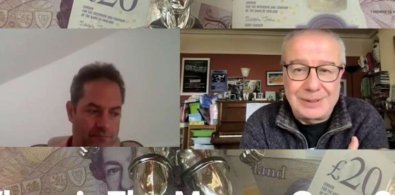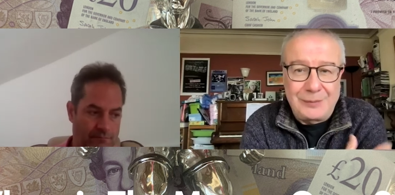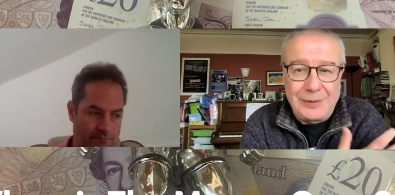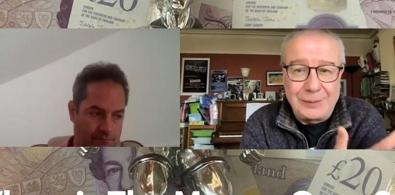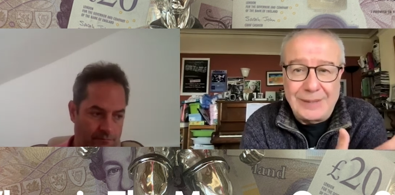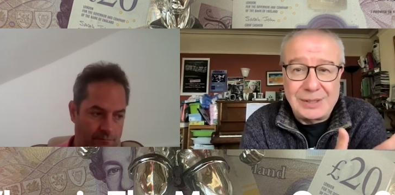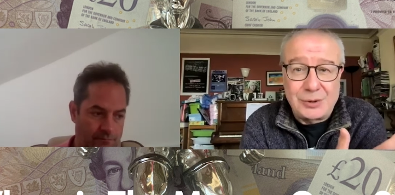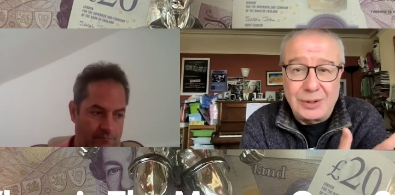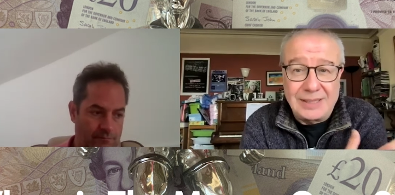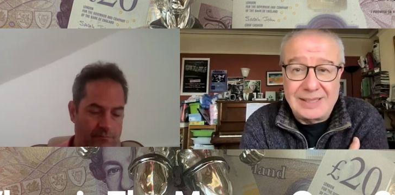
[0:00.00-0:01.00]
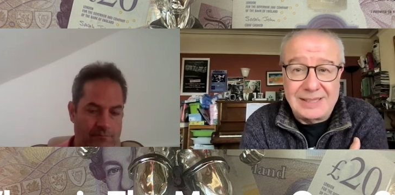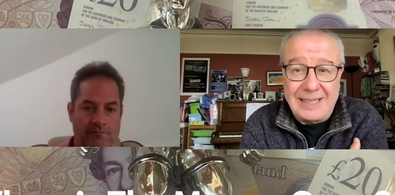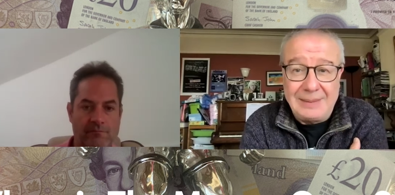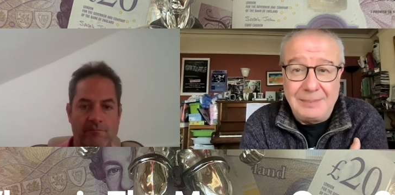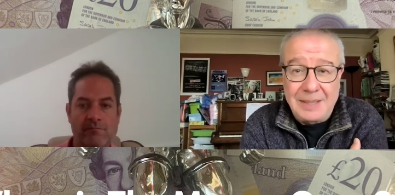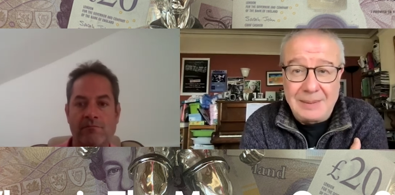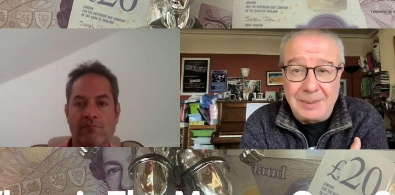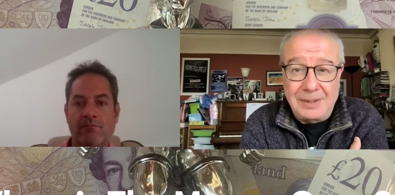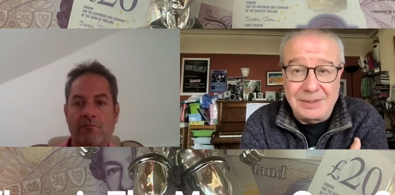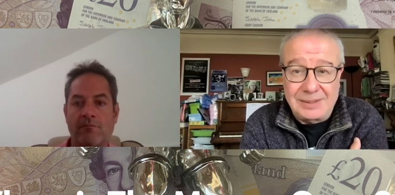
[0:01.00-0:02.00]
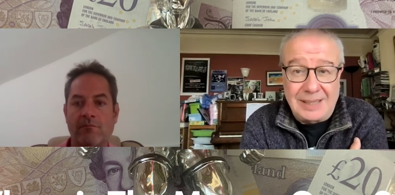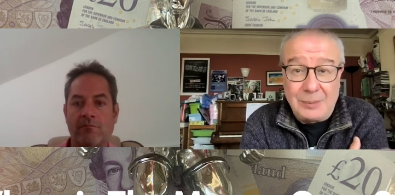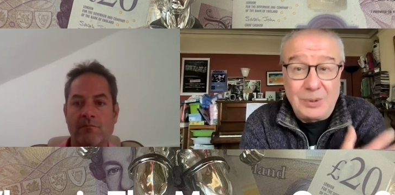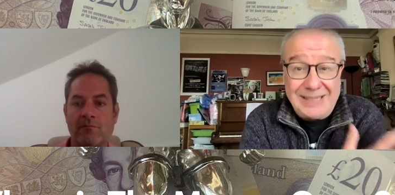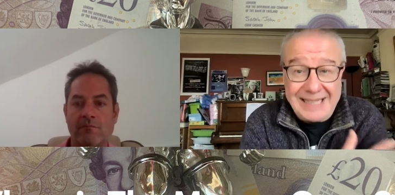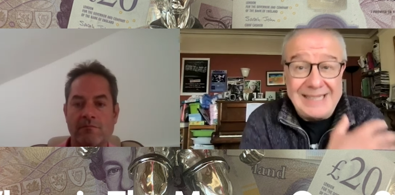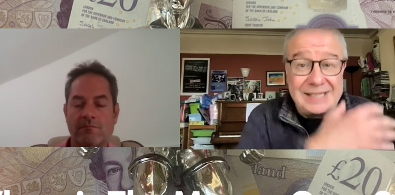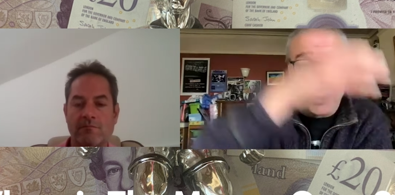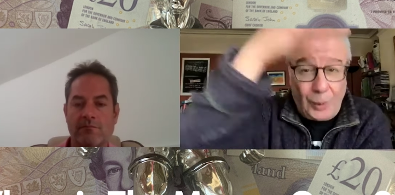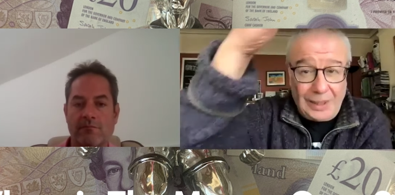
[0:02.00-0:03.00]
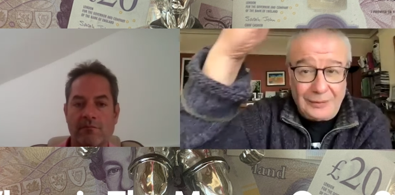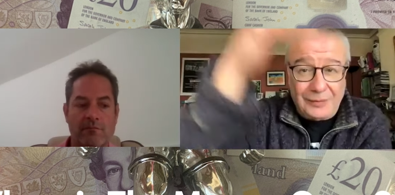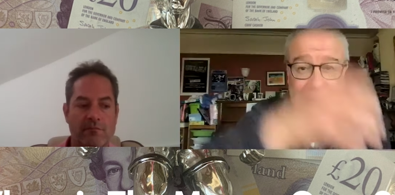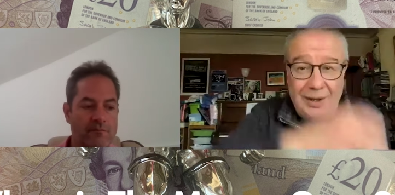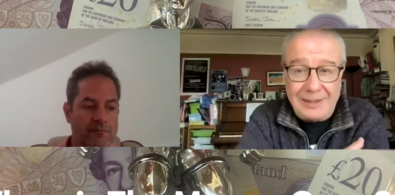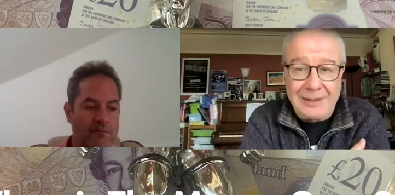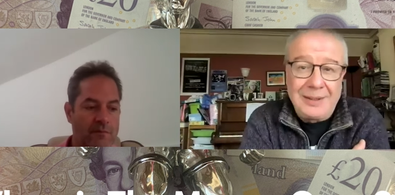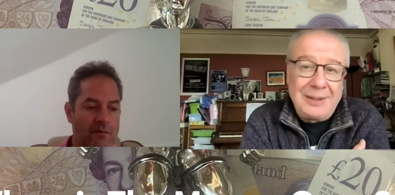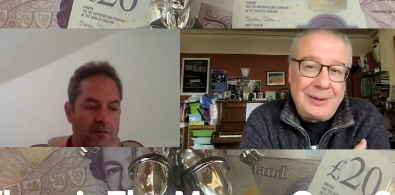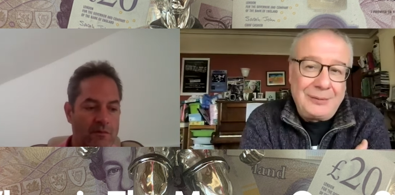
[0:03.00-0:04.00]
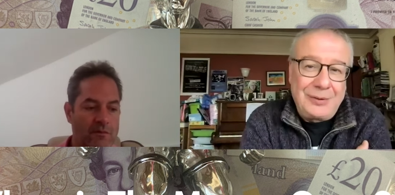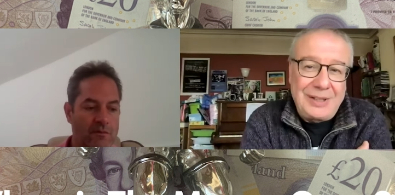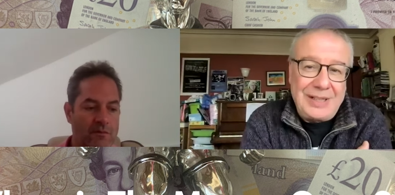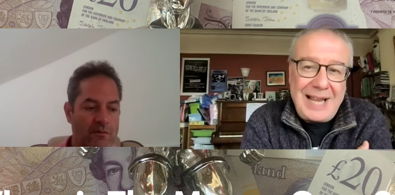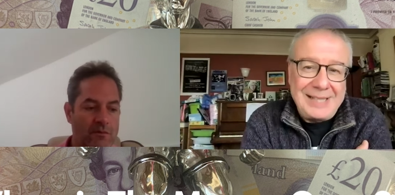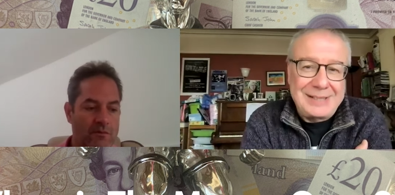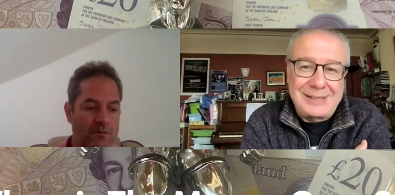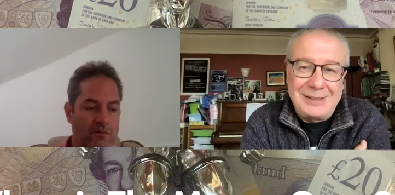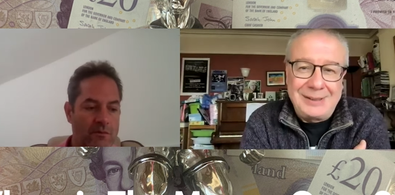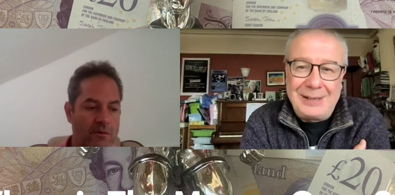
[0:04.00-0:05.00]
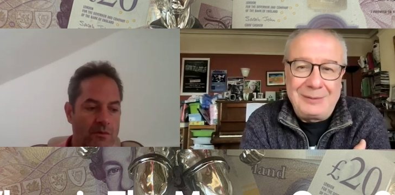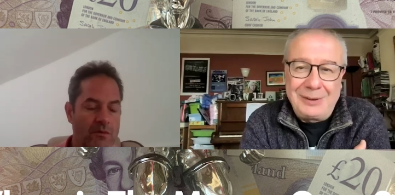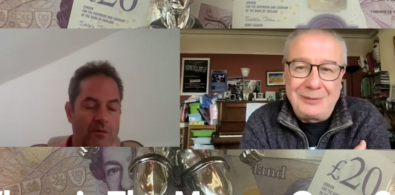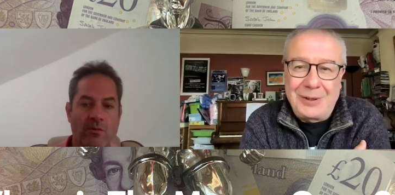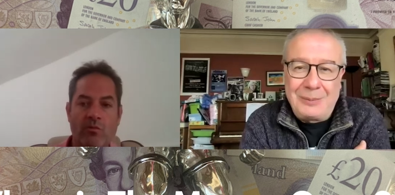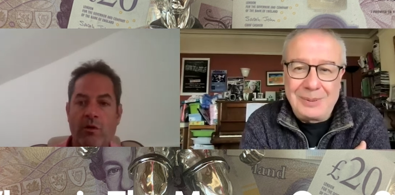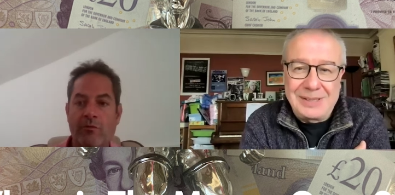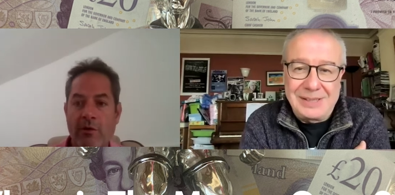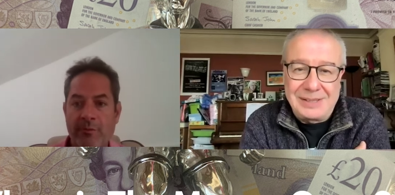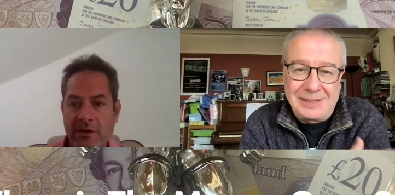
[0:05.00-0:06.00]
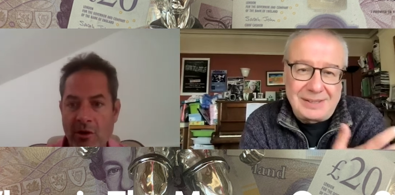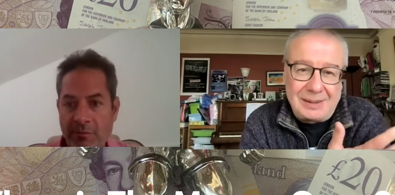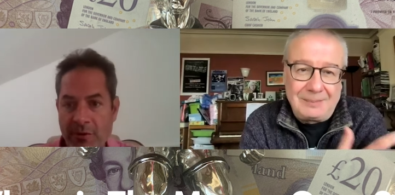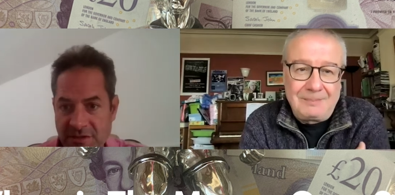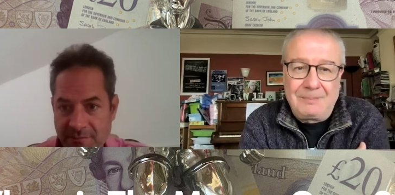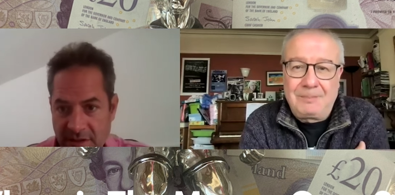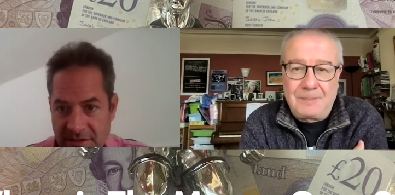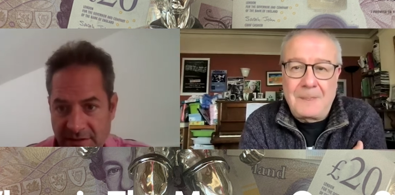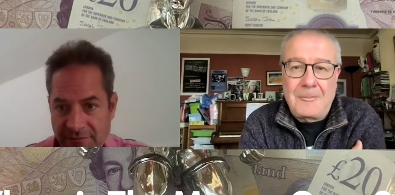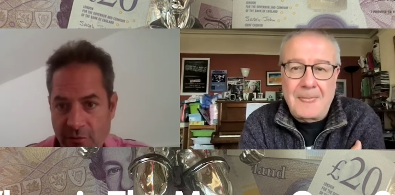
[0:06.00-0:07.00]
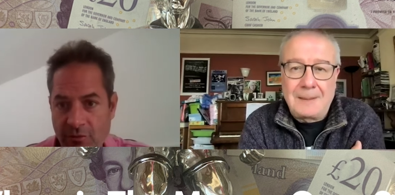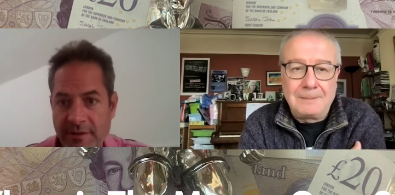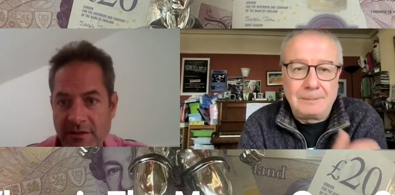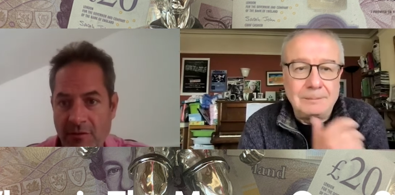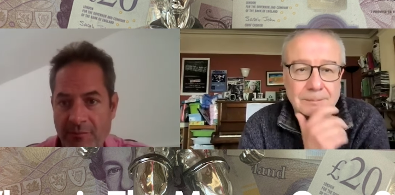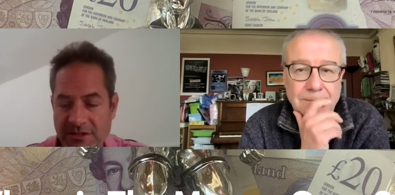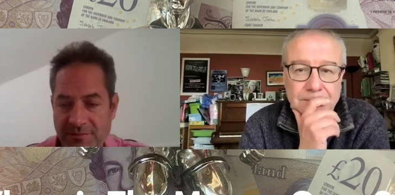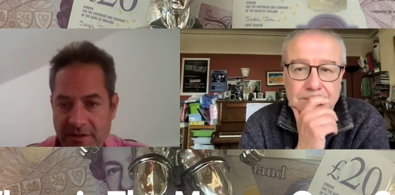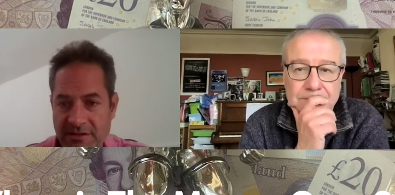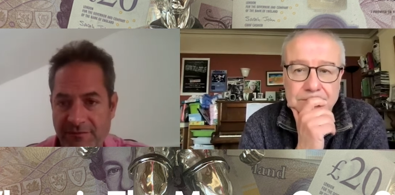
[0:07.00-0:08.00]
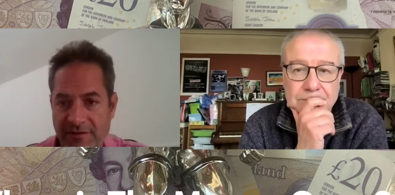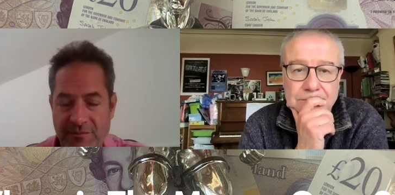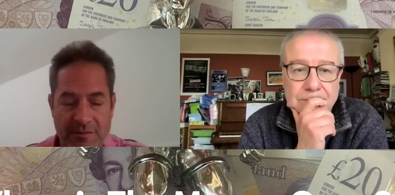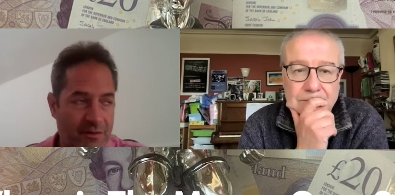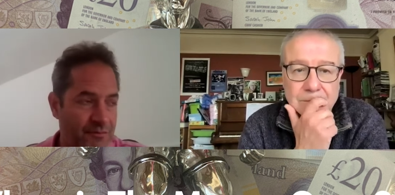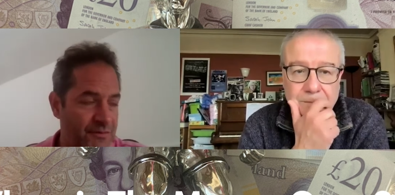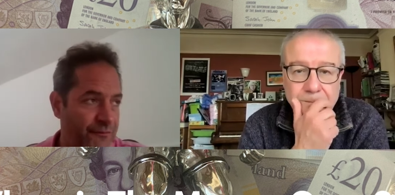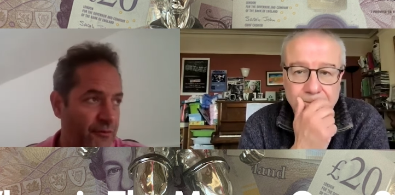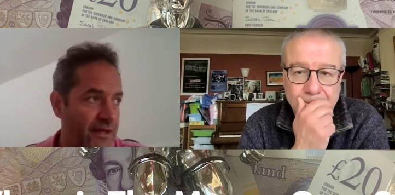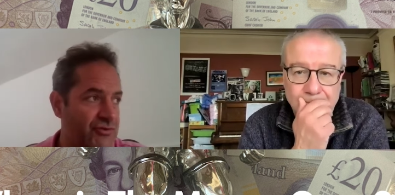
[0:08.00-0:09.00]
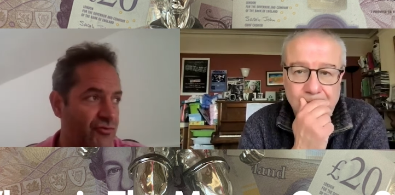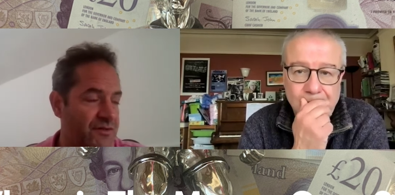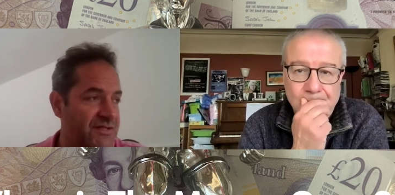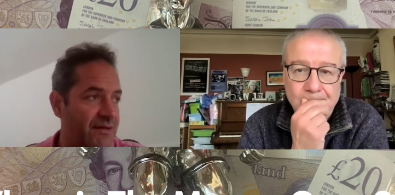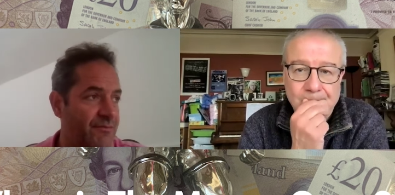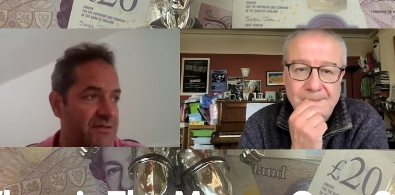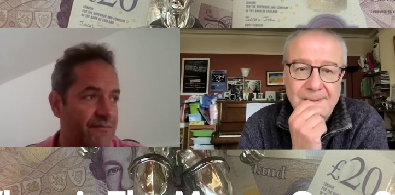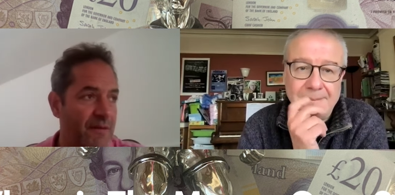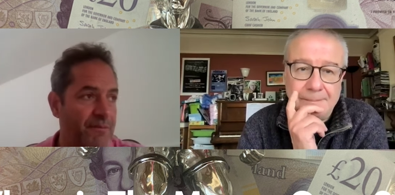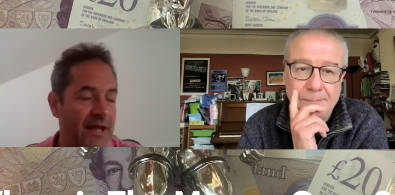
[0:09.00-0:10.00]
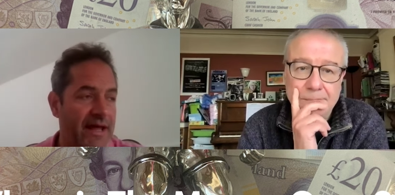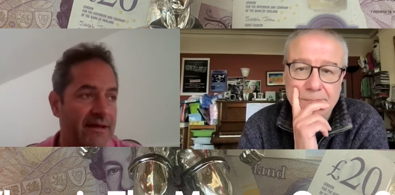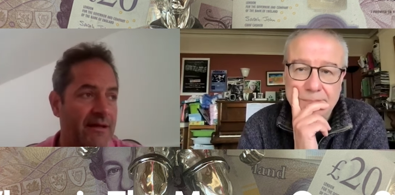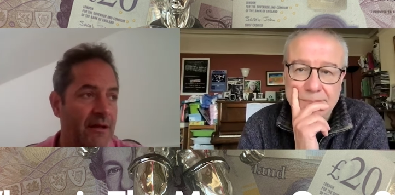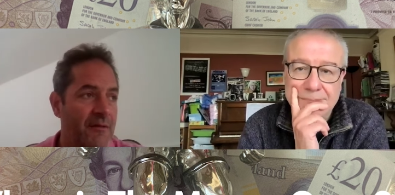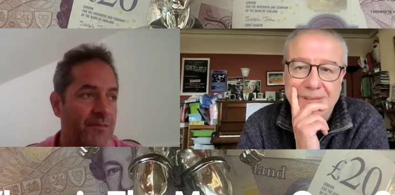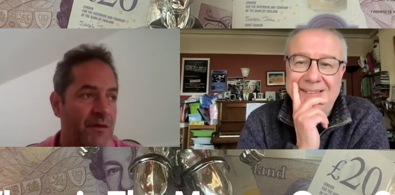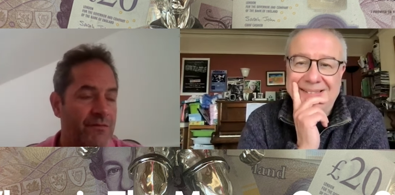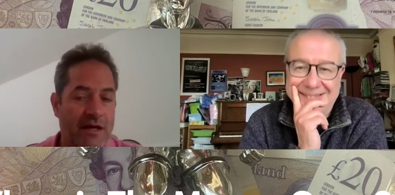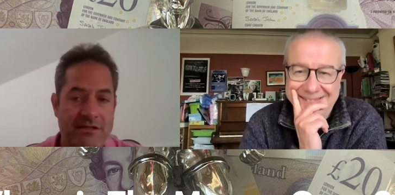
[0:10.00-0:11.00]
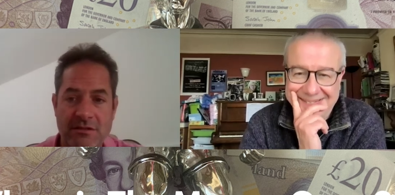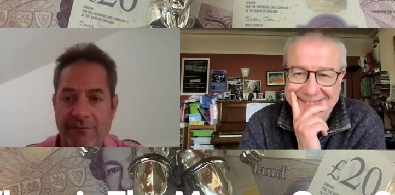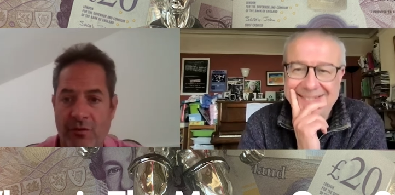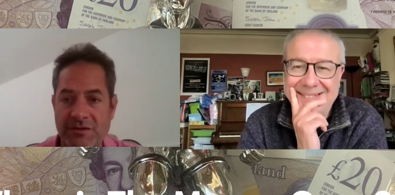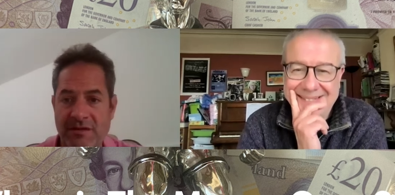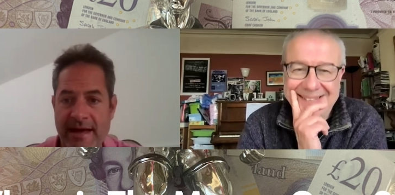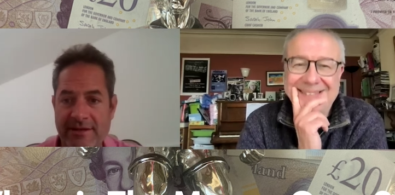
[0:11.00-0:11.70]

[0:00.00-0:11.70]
Speaker 1: to field their strongest team because they wouldn't need to qualify for the next level of competition.
Speaker 2: Well, there would be no possibility. There would have been no possibility for them to, to field their strongest team, because if they're playing thirty to forty